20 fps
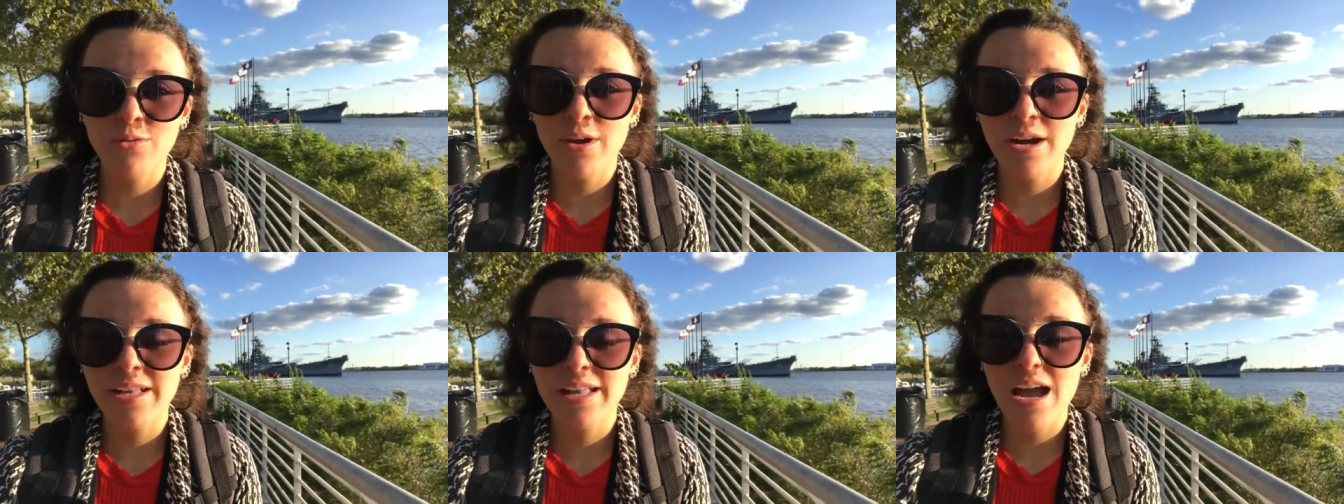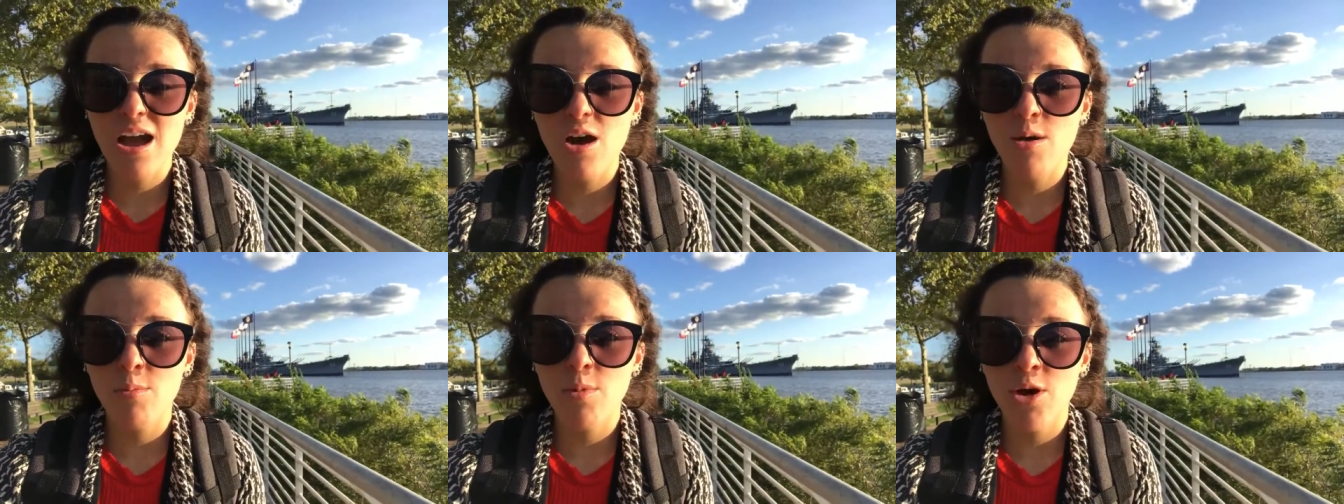Right
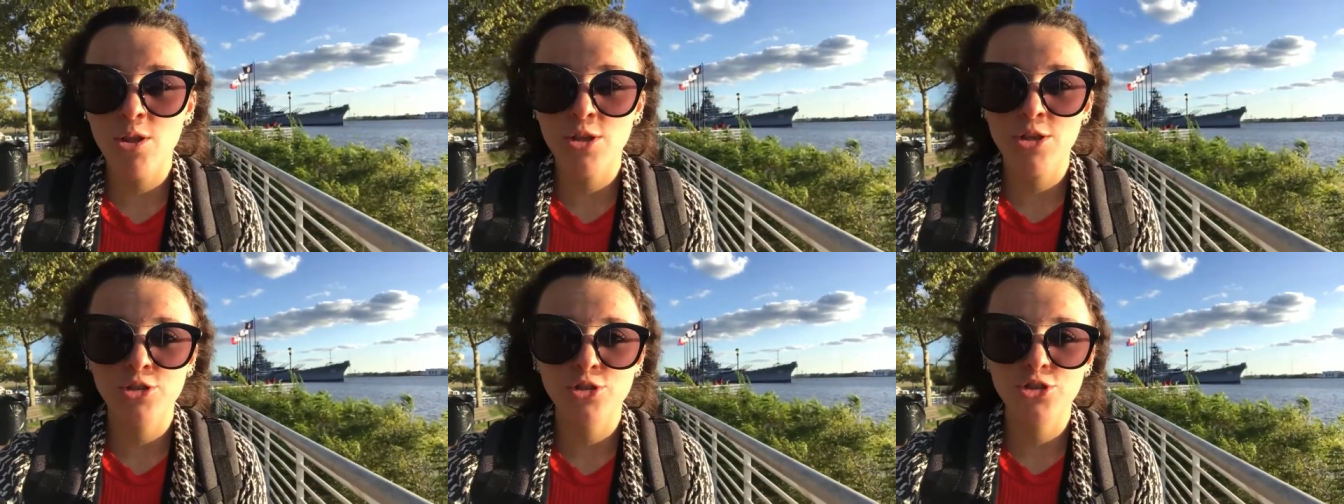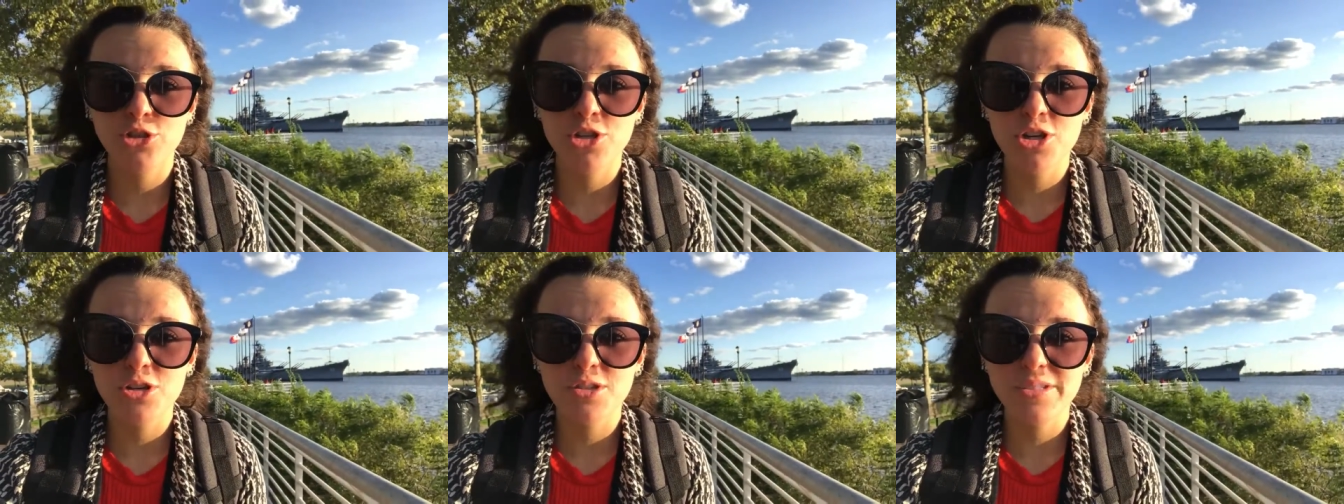now I'm on the
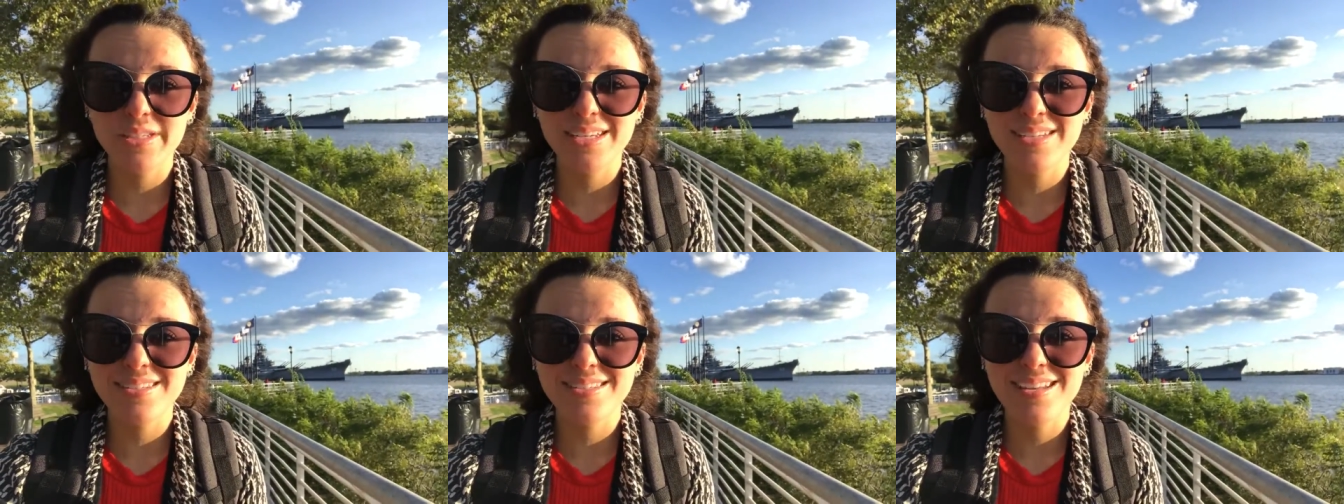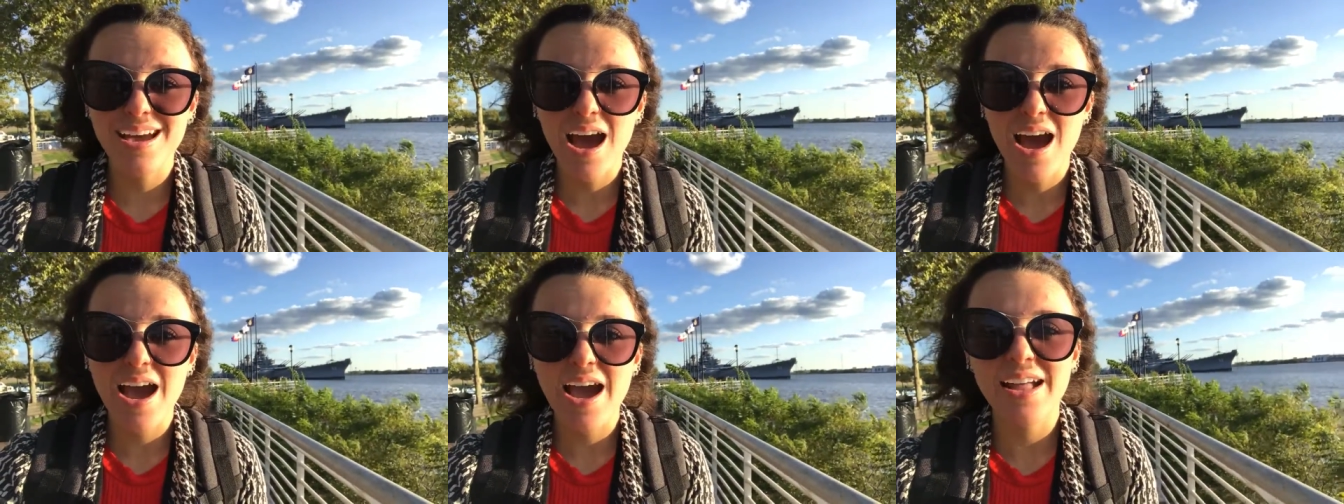Jersey
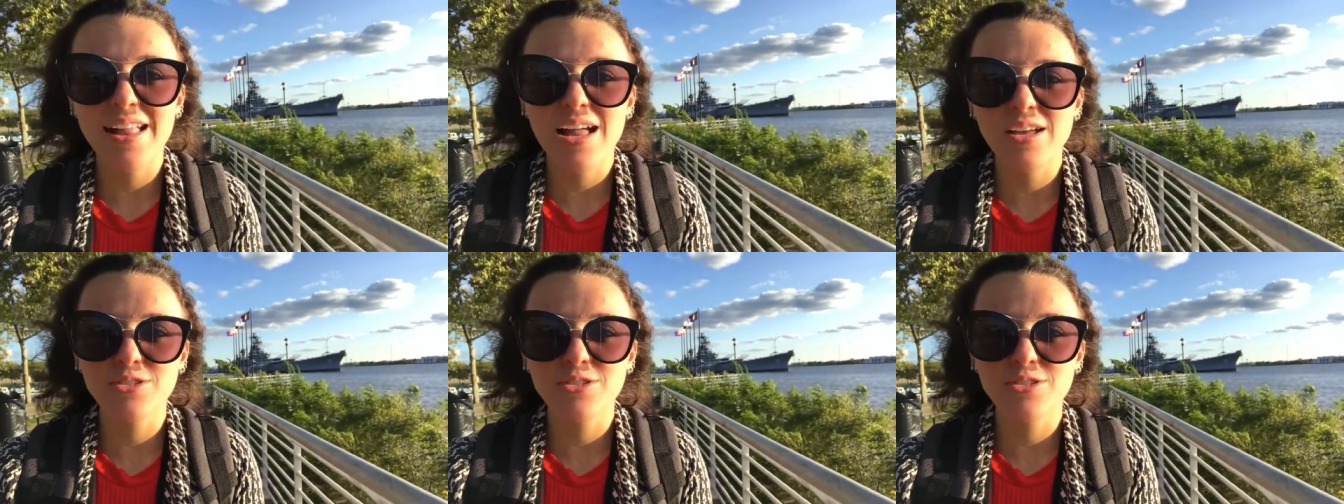side.